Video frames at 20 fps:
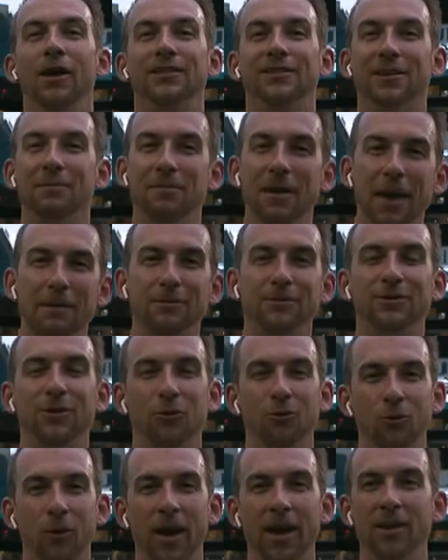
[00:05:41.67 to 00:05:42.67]
To be able to
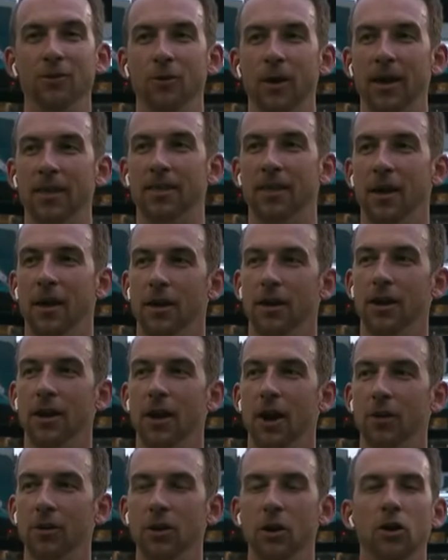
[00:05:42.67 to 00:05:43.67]
win with, you
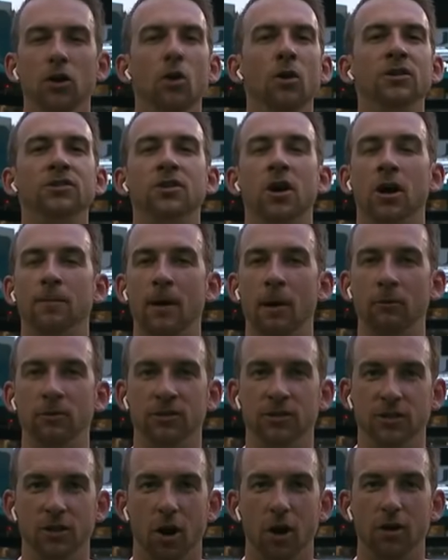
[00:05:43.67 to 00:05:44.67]
know, you always talk about with
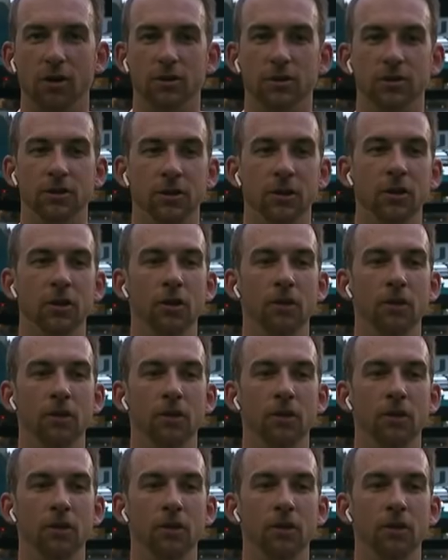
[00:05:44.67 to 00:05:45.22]
starters